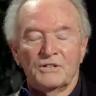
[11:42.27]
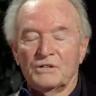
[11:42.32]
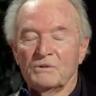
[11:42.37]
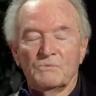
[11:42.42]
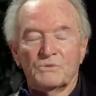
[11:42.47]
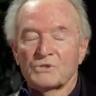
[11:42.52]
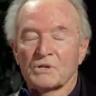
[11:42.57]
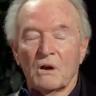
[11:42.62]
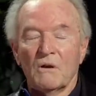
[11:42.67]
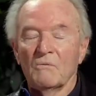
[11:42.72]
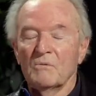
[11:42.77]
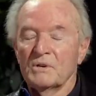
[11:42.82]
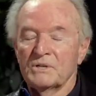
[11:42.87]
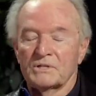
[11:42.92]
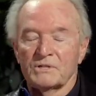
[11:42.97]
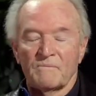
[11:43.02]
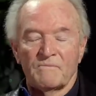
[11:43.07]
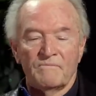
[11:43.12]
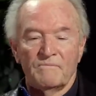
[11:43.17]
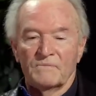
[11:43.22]
she was
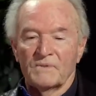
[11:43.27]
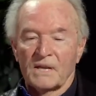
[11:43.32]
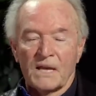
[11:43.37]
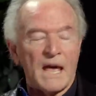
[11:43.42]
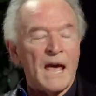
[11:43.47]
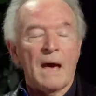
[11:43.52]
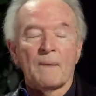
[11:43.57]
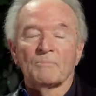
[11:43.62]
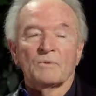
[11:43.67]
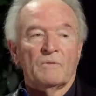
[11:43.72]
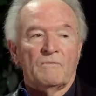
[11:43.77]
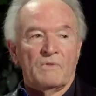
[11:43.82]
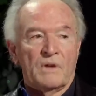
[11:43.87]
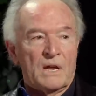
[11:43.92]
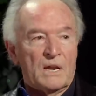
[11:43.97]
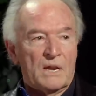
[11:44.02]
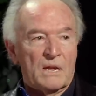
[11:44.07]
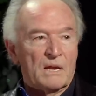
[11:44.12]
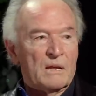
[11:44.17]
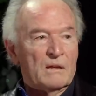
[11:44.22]
always a
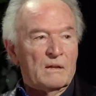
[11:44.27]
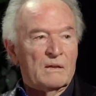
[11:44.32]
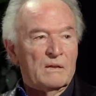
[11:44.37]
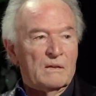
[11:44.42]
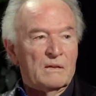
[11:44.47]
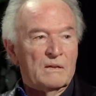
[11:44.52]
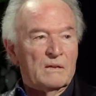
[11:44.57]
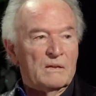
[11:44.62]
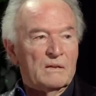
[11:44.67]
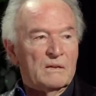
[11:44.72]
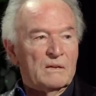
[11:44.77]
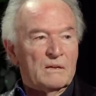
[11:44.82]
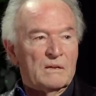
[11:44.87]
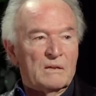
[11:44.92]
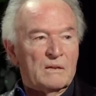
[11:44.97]
captivating